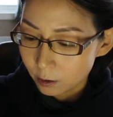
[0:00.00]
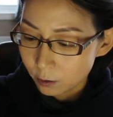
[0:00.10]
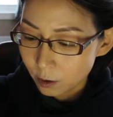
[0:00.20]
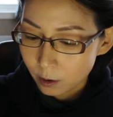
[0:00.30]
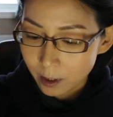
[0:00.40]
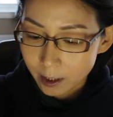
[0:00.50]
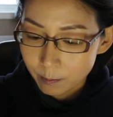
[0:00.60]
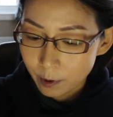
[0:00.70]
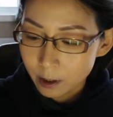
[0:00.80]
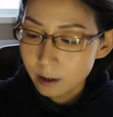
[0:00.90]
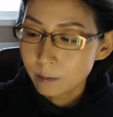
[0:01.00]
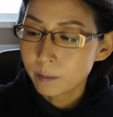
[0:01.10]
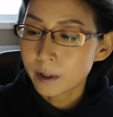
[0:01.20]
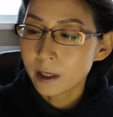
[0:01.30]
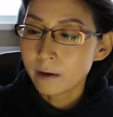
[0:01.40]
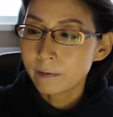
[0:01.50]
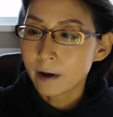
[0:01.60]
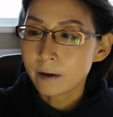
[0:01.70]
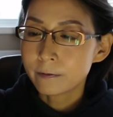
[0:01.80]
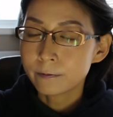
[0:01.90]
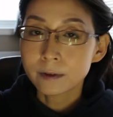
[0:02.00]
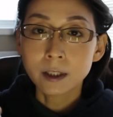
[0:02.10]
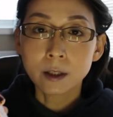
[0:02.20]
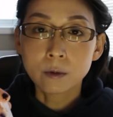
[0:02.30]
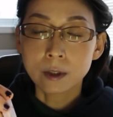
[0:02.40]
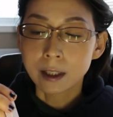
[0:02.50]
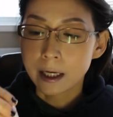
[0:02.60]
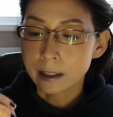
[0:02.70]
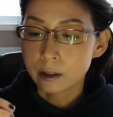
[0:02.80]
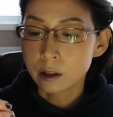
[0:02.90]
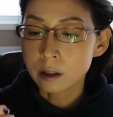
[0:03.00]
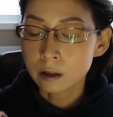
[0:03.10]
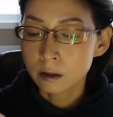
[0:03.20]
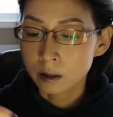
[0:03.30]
So I bought a BFF liquid liner.